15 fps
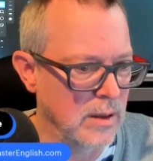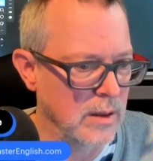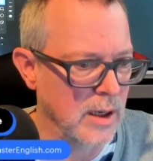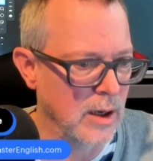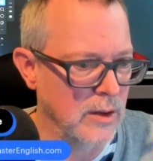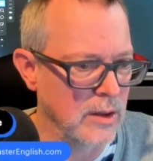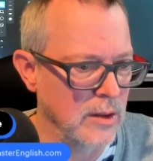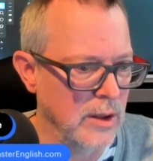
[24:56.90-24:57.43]

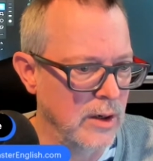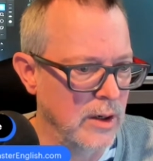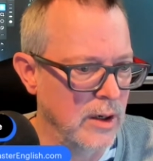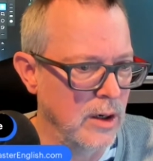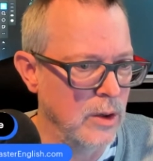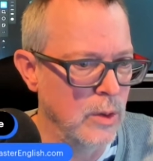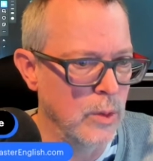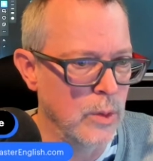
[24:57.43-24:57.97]
calculator.
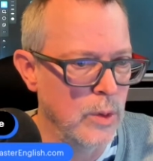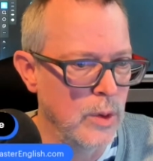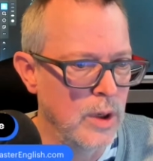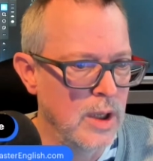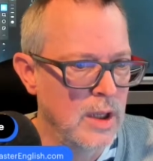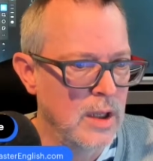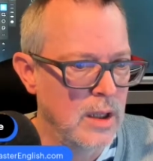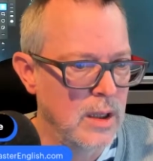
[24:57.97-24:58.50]
Hello.
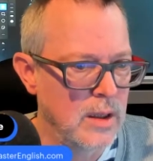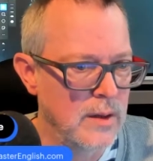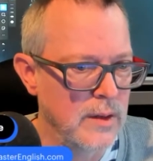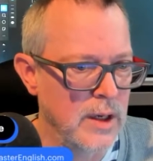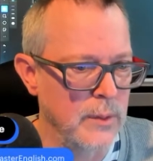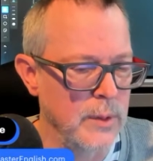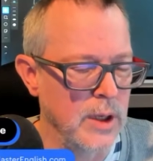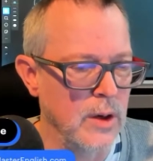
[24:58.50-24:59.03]

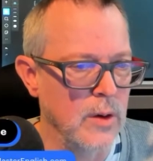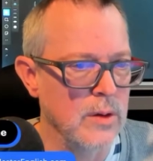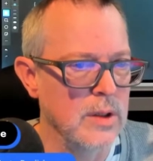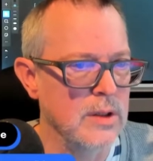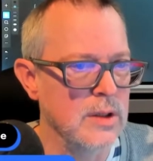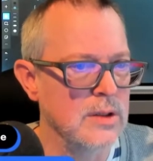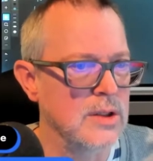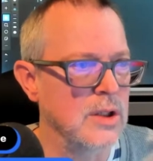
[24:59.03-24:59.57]
There we go.
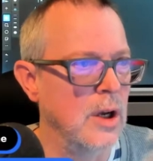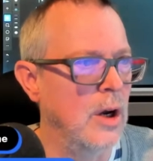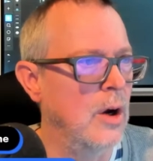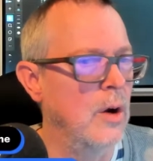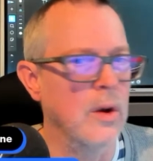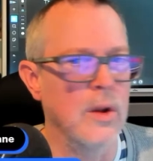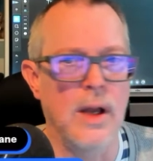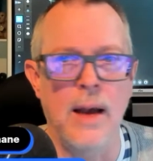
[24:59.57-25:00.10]

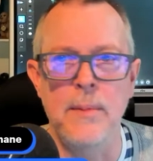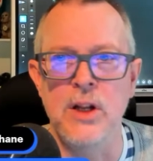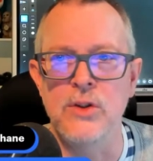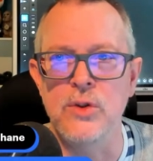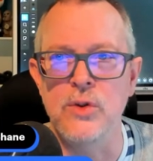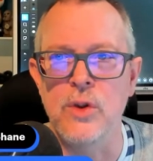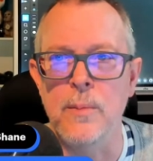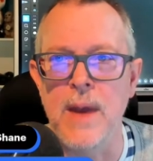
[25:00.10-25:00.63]
So I'm going to
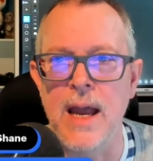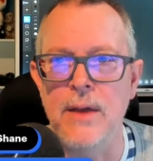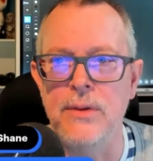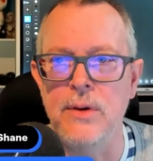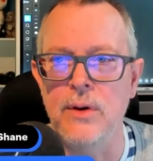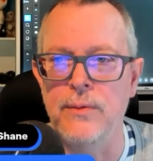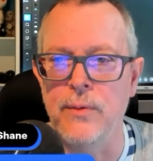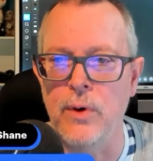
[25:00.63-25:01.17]
do the math
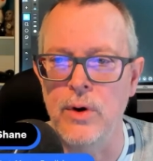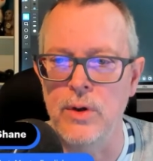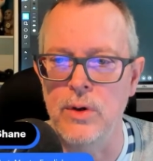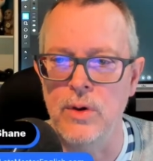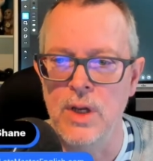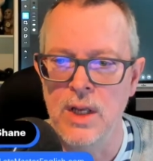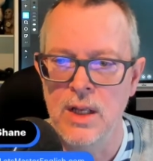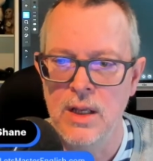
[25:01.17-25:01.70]
here for
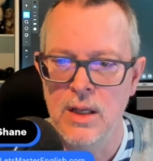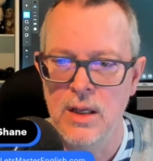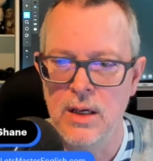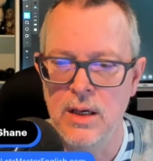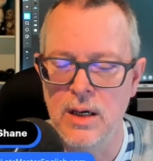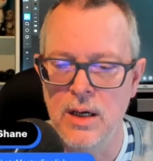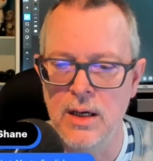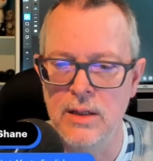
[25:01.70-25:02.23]
you.
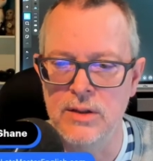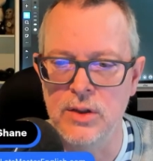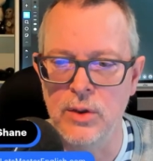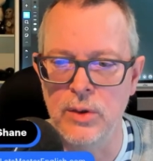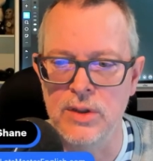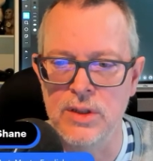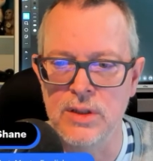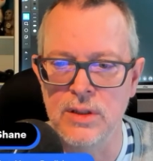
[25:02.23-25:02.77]

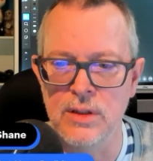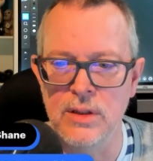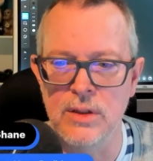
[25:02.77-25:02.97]
So it's